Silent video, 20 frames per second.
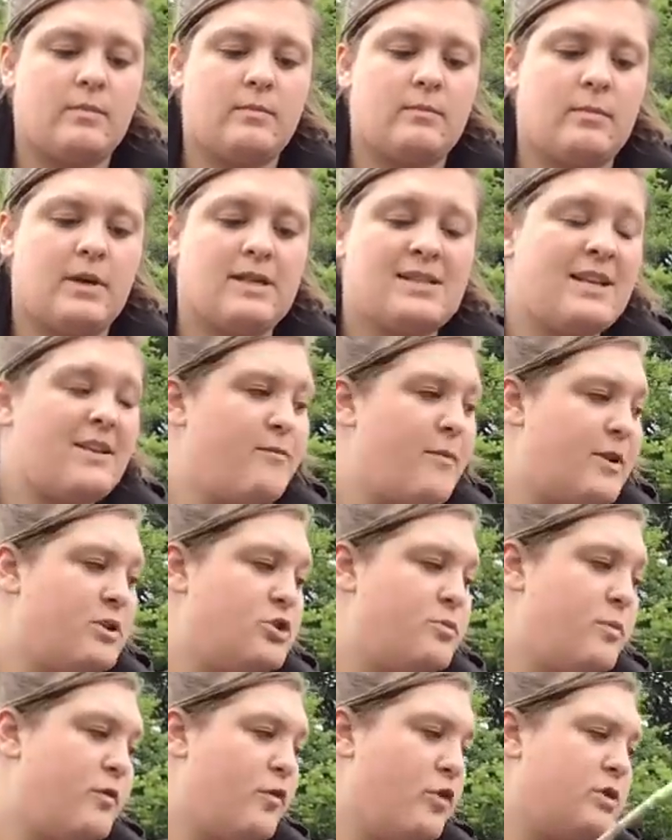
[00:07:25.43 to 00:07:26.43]
As I've
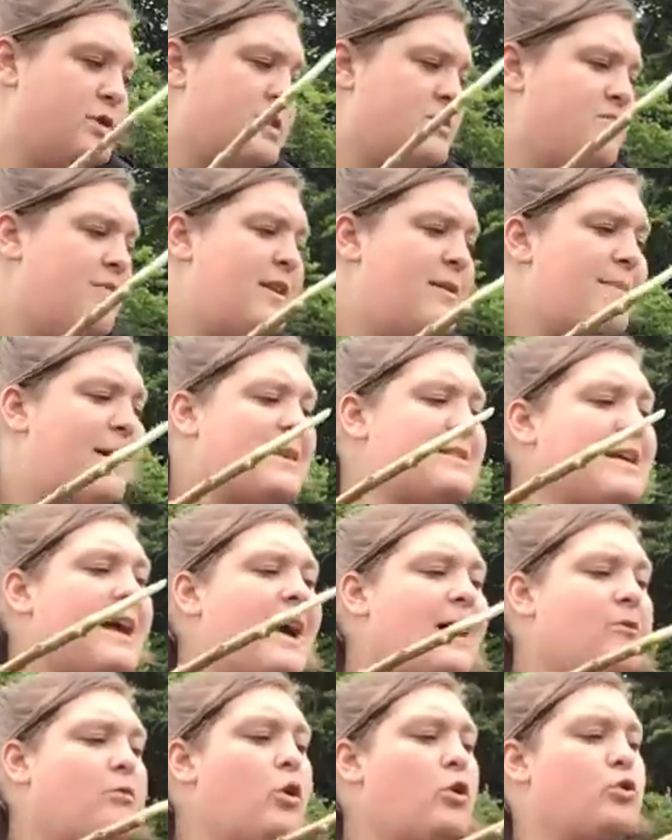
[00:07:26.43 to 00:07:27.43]
mentioned before, it doesn't really matter
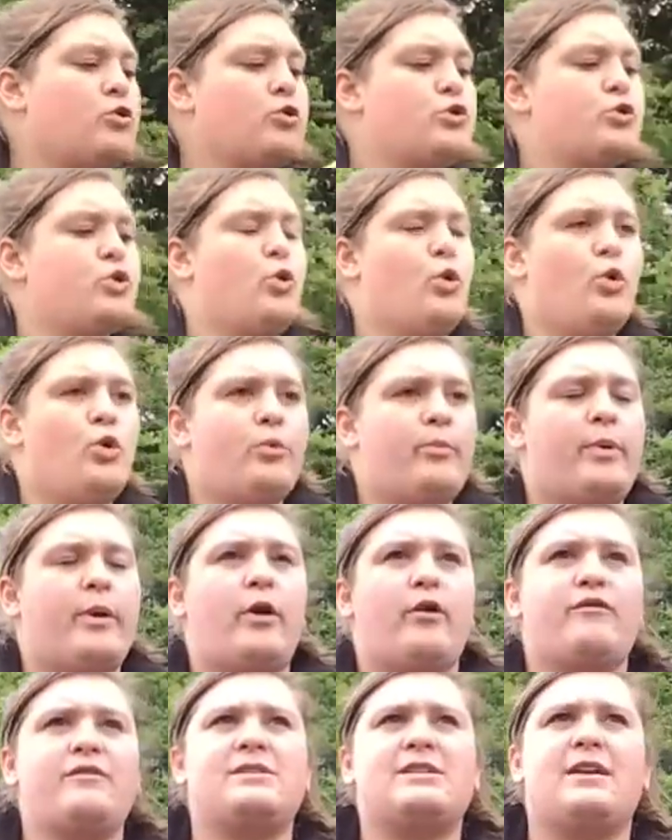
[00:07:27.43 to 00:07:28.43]
how long or short, but
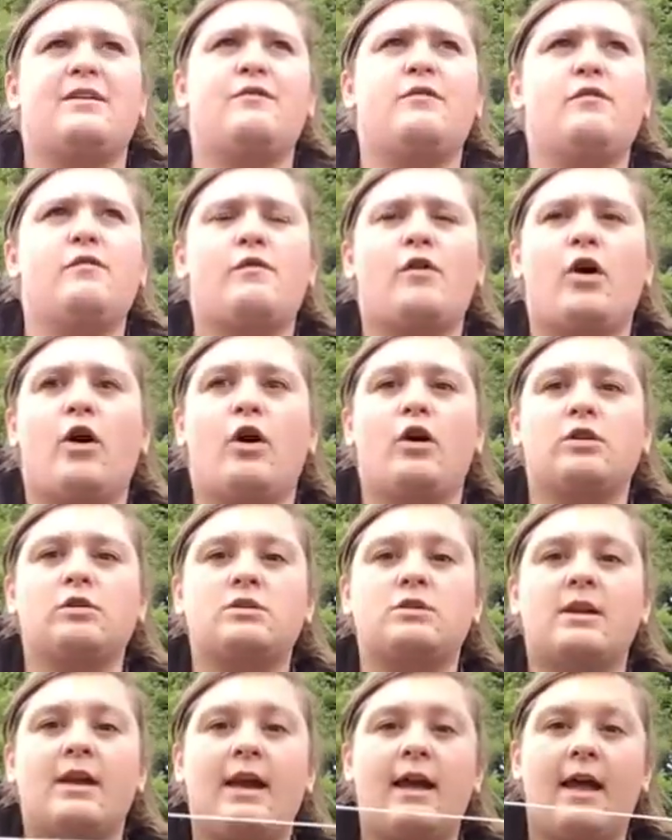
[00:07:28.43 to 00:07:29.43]
obviously if you've got
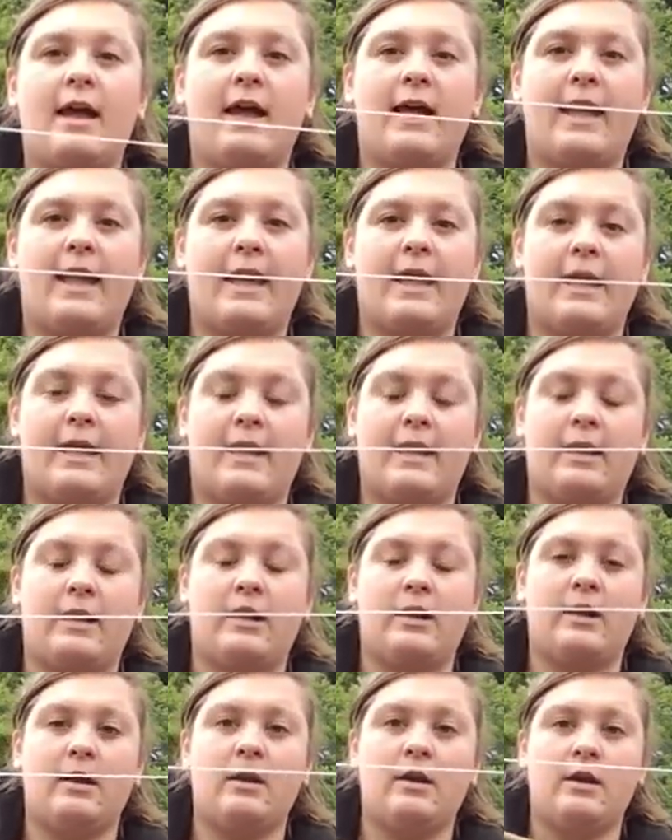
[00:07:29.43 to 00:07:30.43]
a
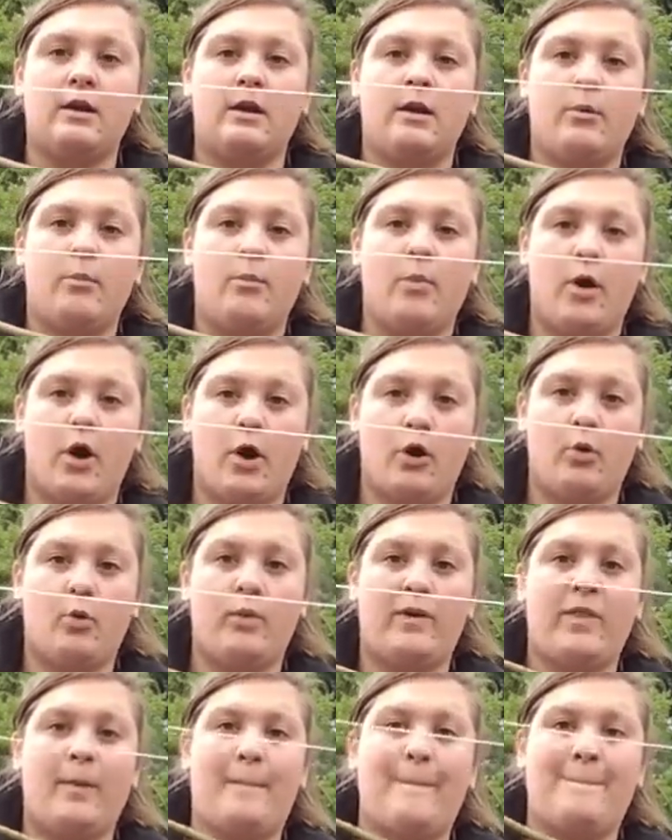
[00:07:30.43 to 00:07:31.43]
bow
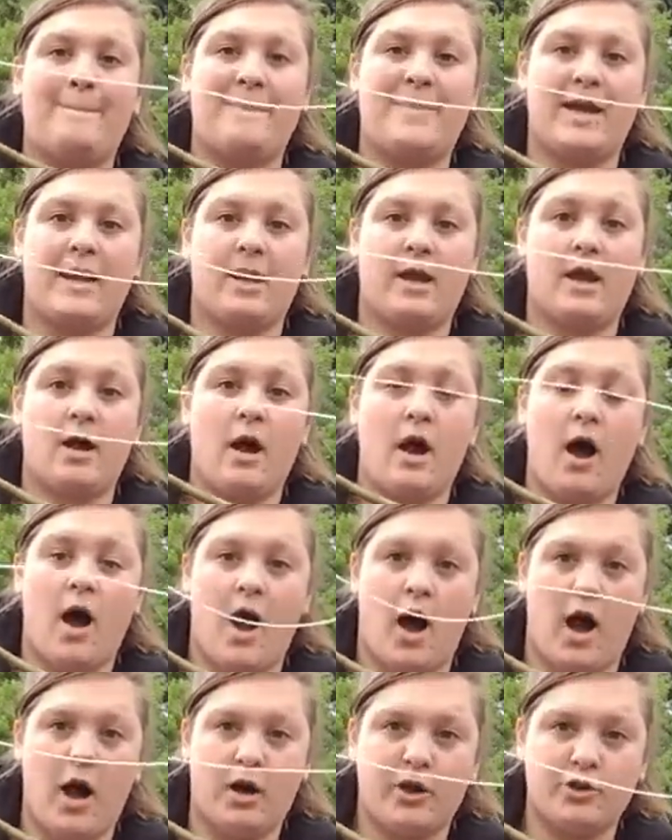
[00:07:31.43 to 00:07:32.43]
with a big
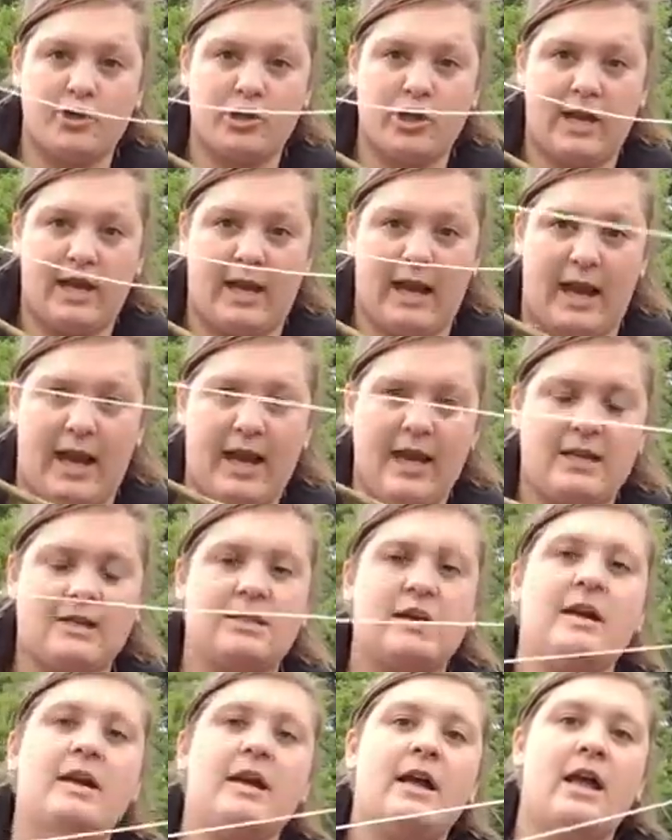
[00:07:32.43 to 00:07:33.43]
arch in it,
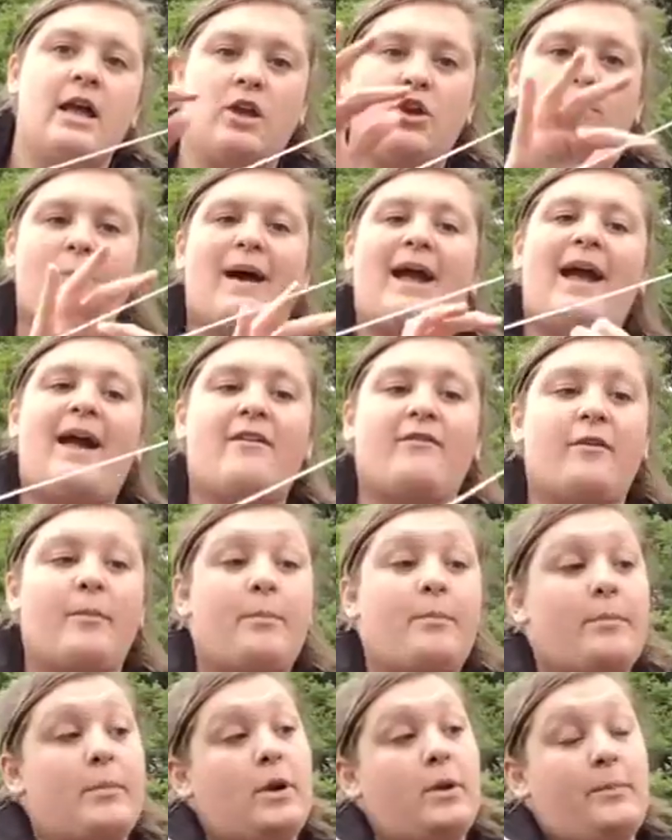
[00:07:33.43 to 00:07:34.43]
you might have a
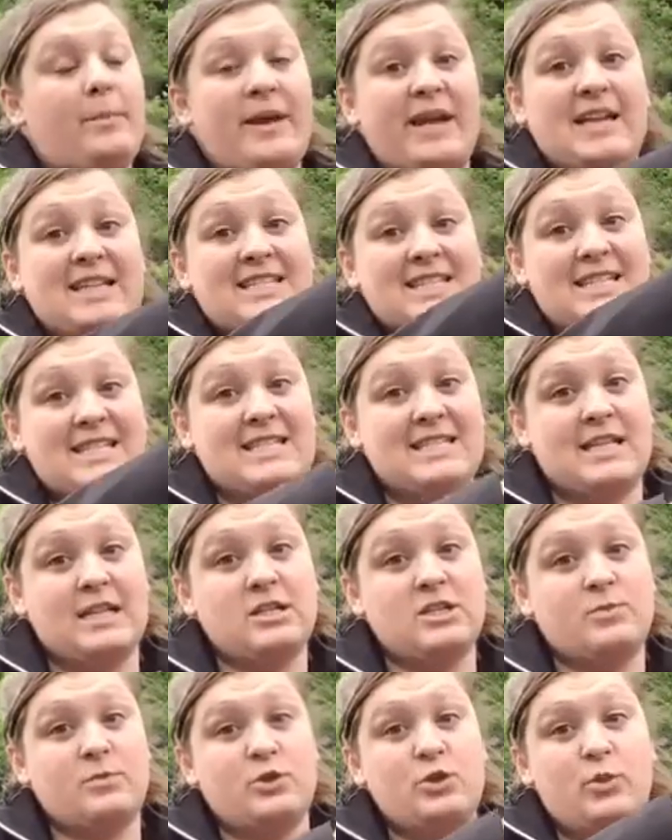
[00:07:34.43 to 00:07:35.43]
bigger
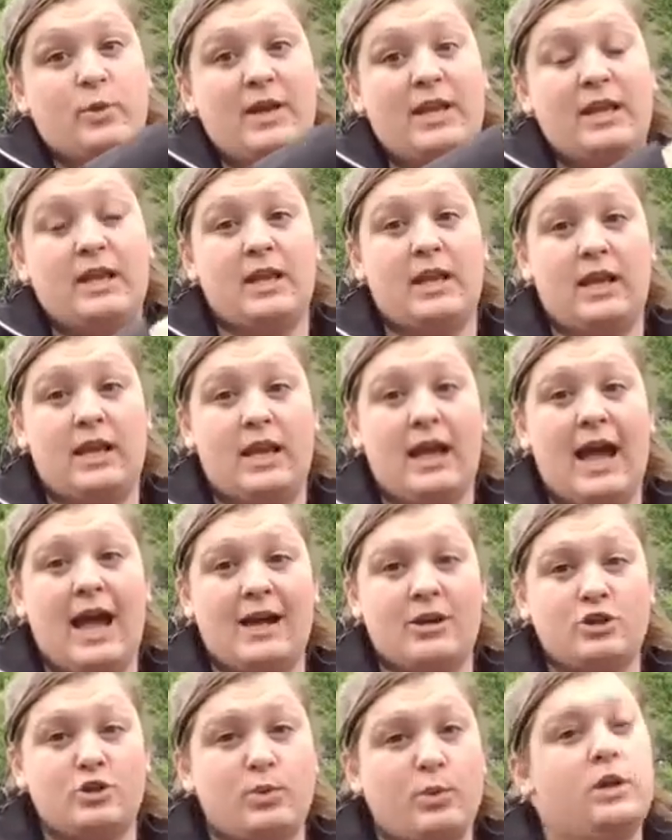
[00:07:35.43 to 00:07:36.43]
distance between the
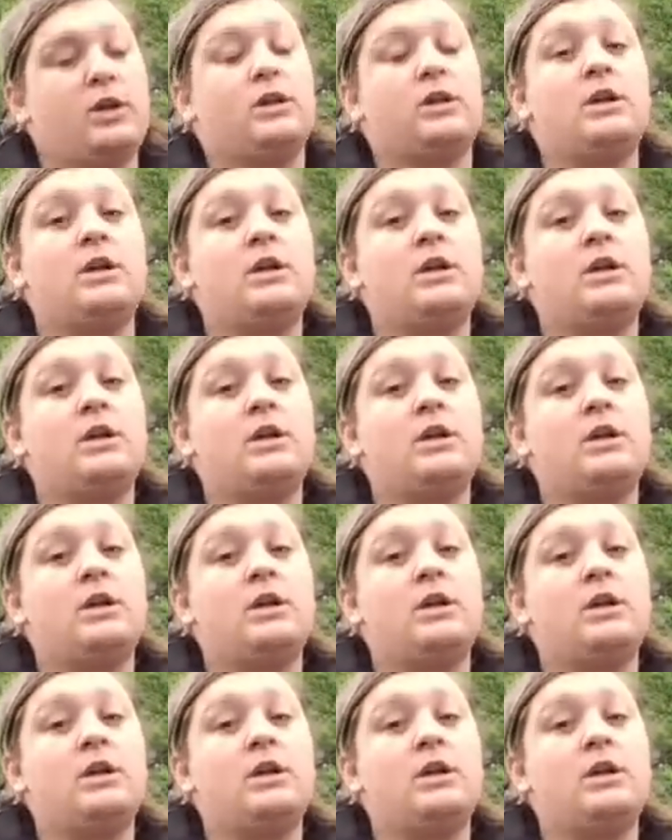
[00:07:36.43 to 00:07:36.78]
actual